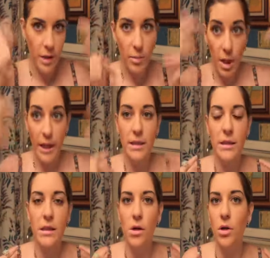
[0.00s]

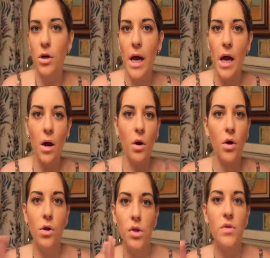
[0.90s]
appliances on your
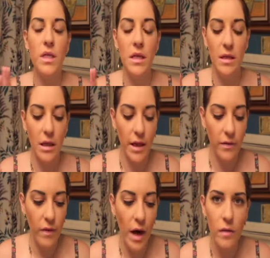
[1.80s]
hair or use anything
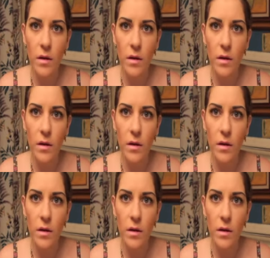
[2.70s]
like that,